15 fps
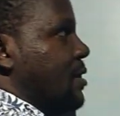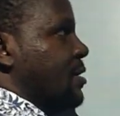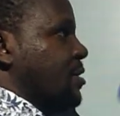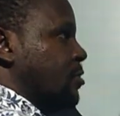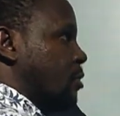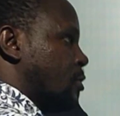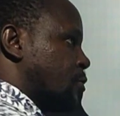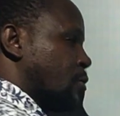This
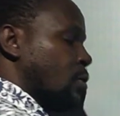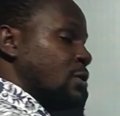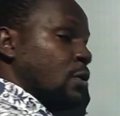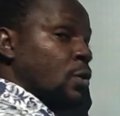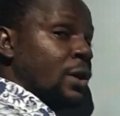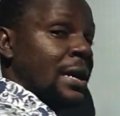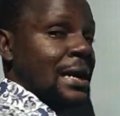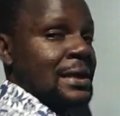is also on
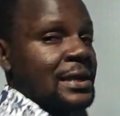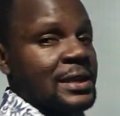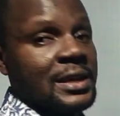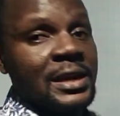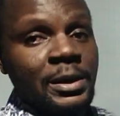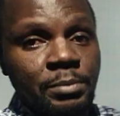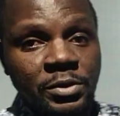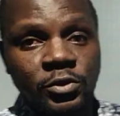organic
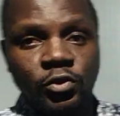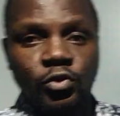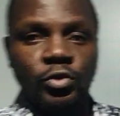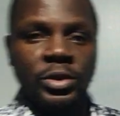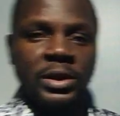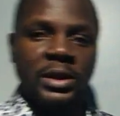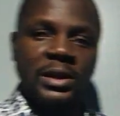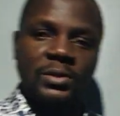
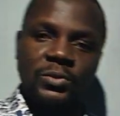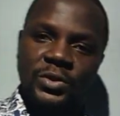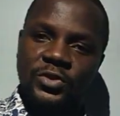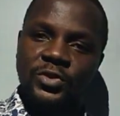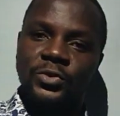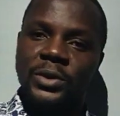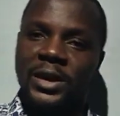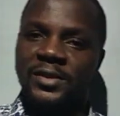chemistry,
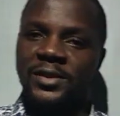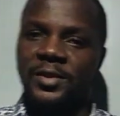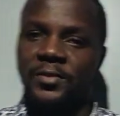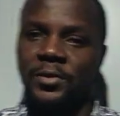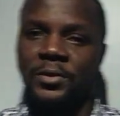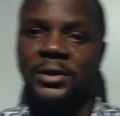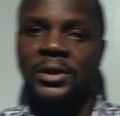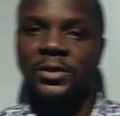which you guys have
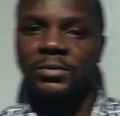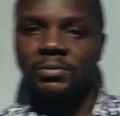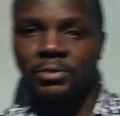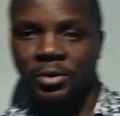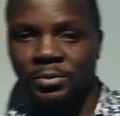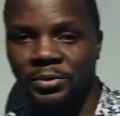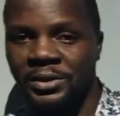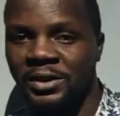taught. The
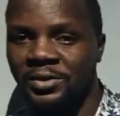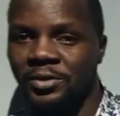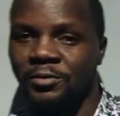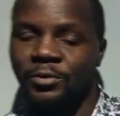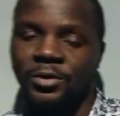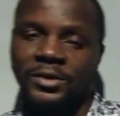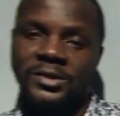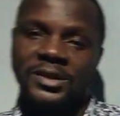component
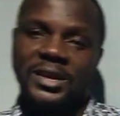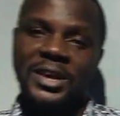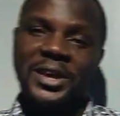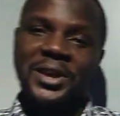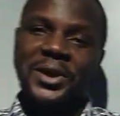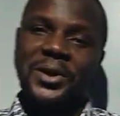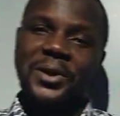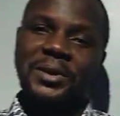of what
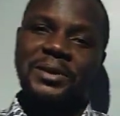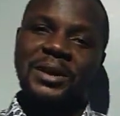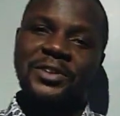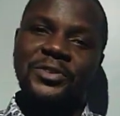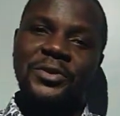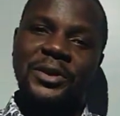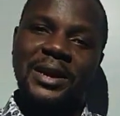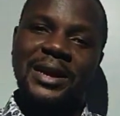
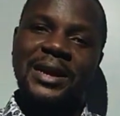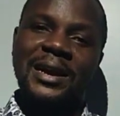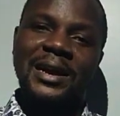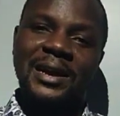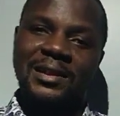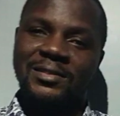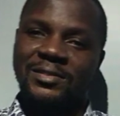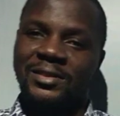natural
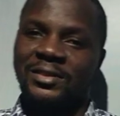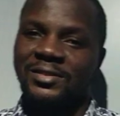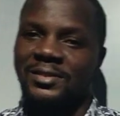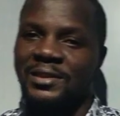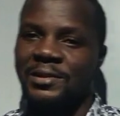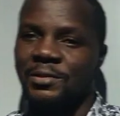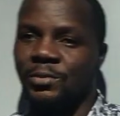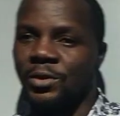gas is
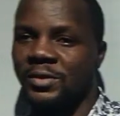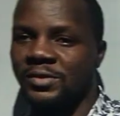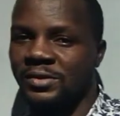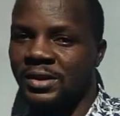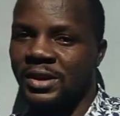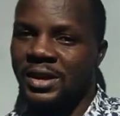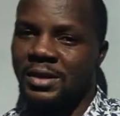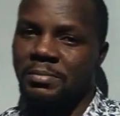the what
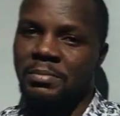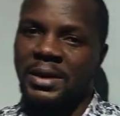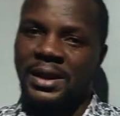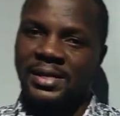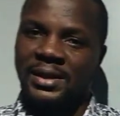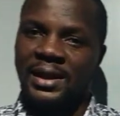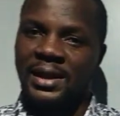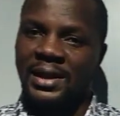
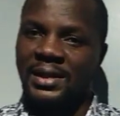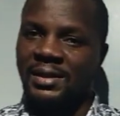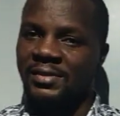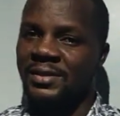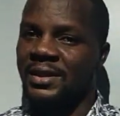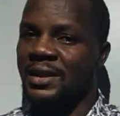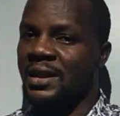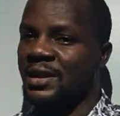methane is
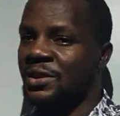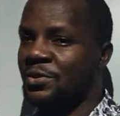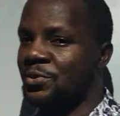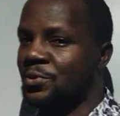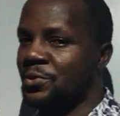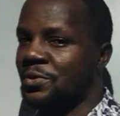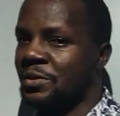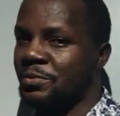generally
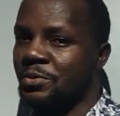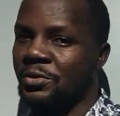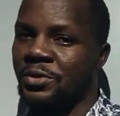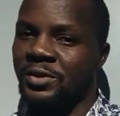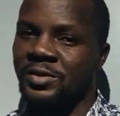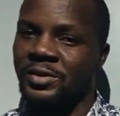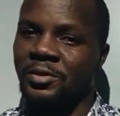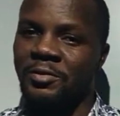used in
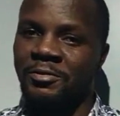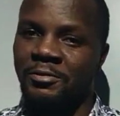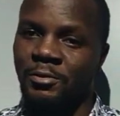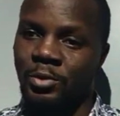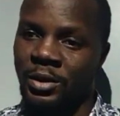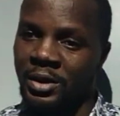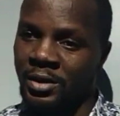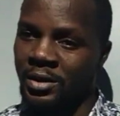production of
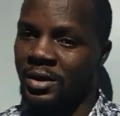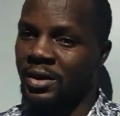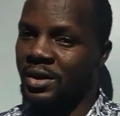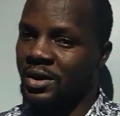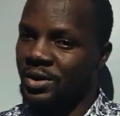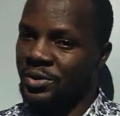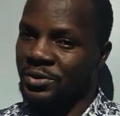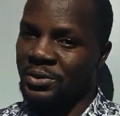fuel.
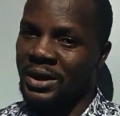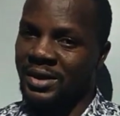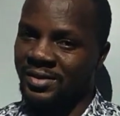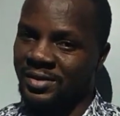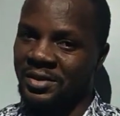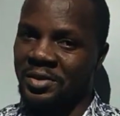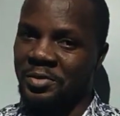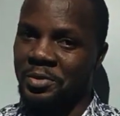You guys
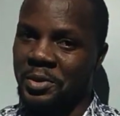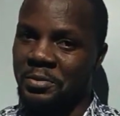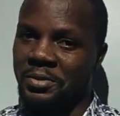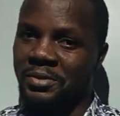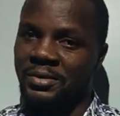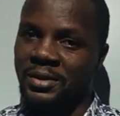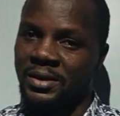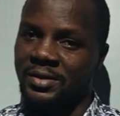still
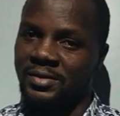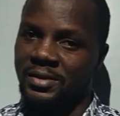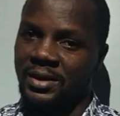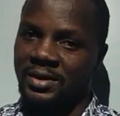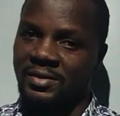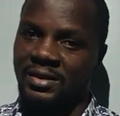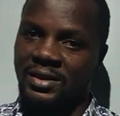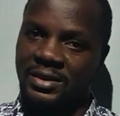remember that? I
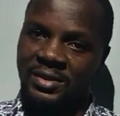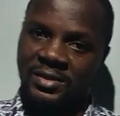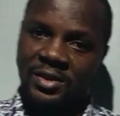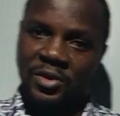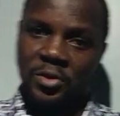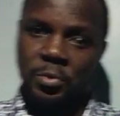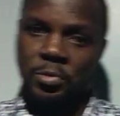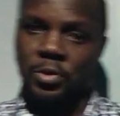think this is a
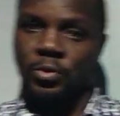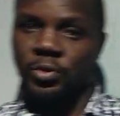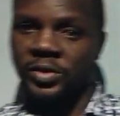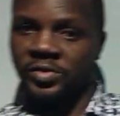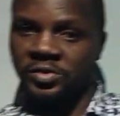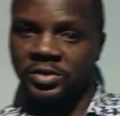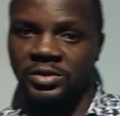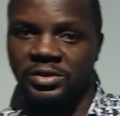common
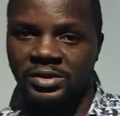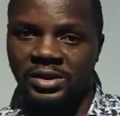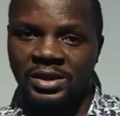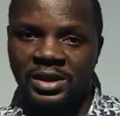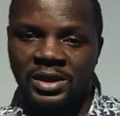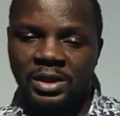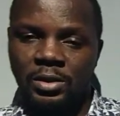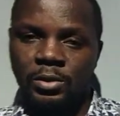question
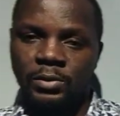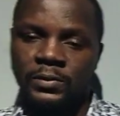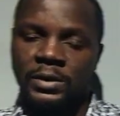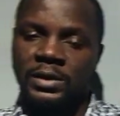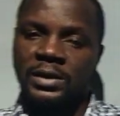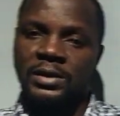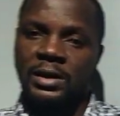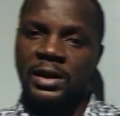under
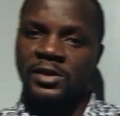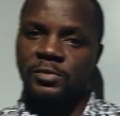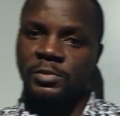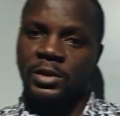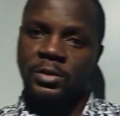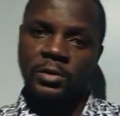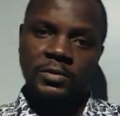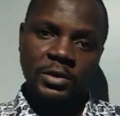the
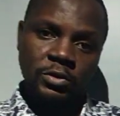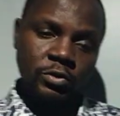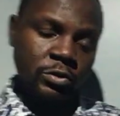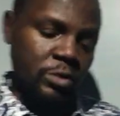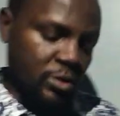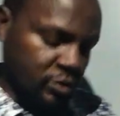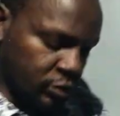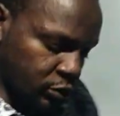aspect of
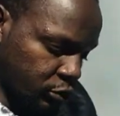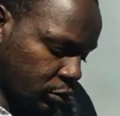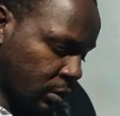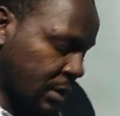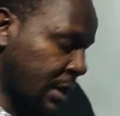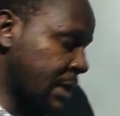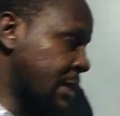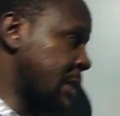introduction to
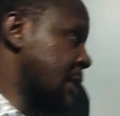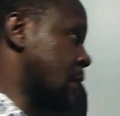organic